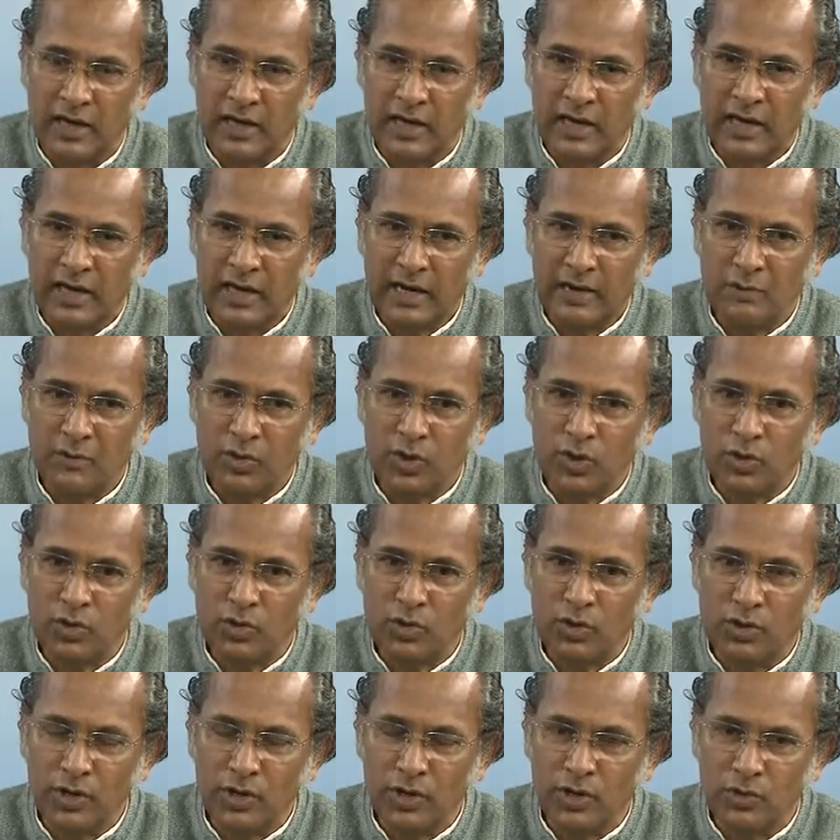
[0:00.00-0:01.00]
and I'm not
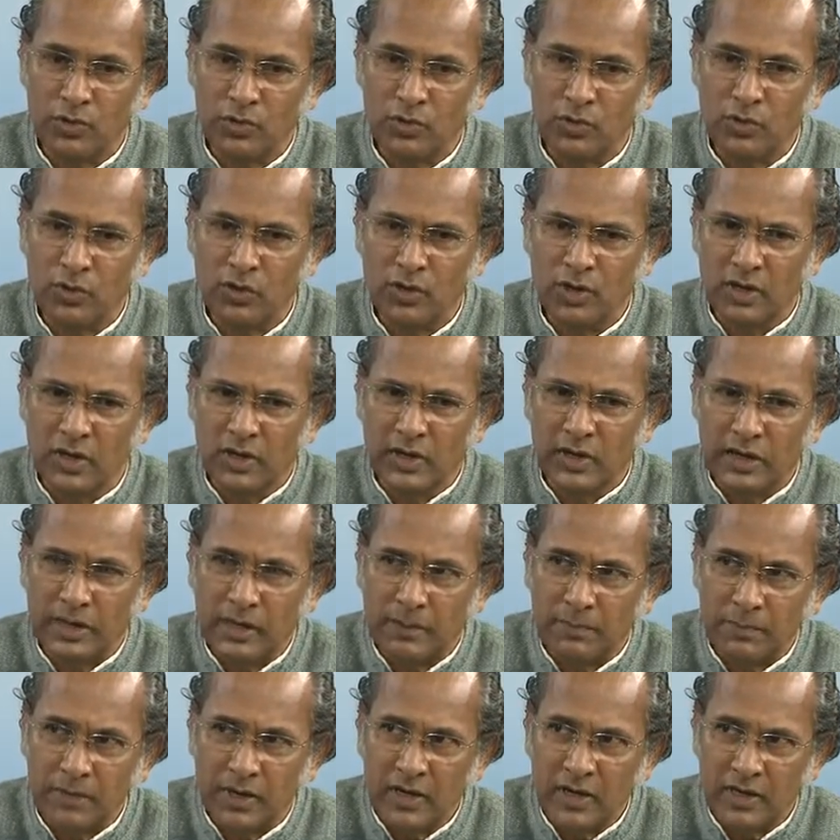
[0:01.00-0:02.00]
going to
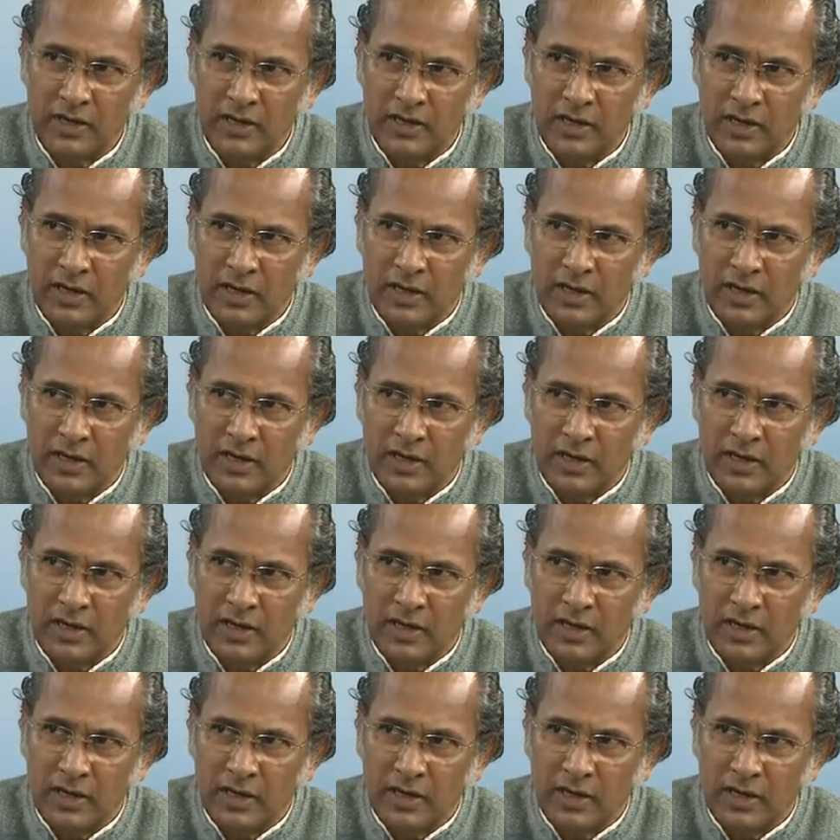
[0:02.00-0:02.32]
repeat